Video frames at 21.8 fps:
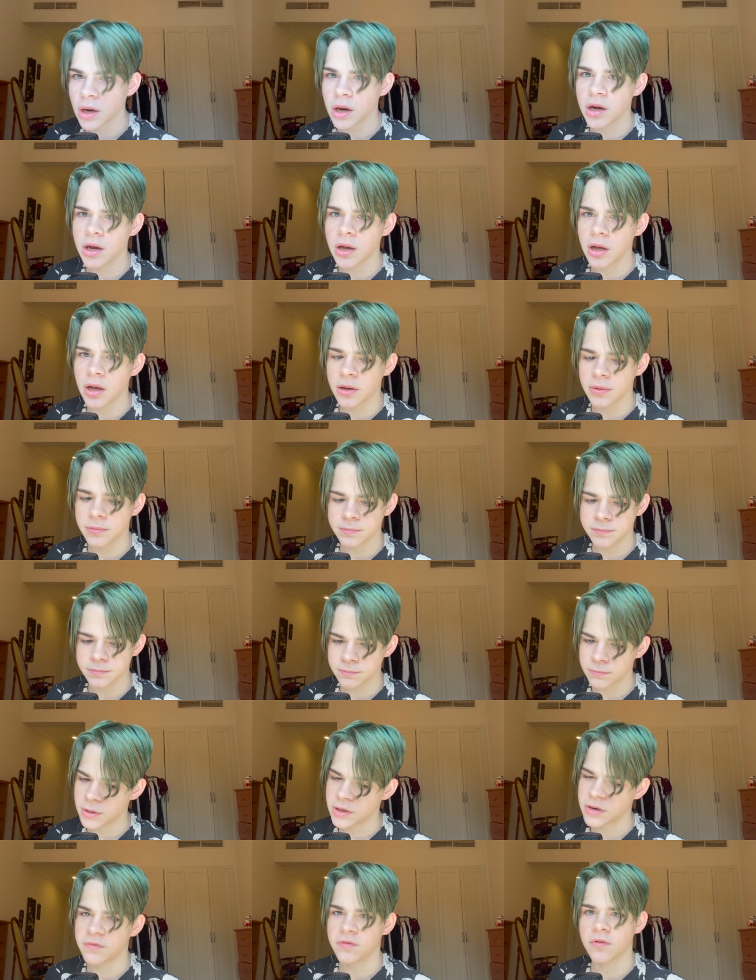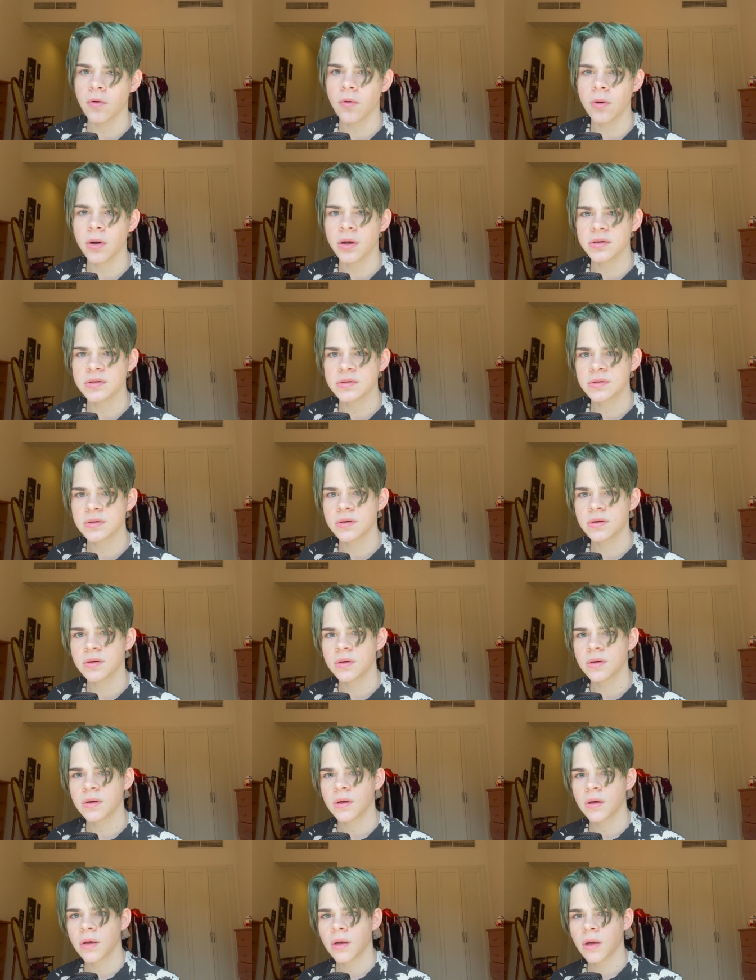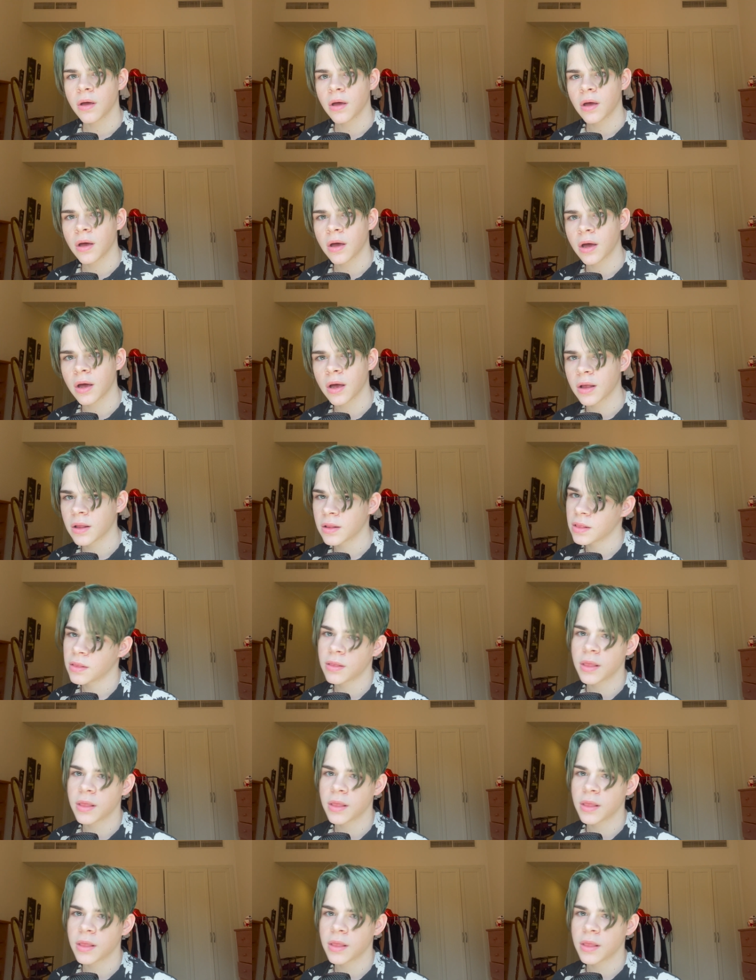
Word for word: um, but of course, uh,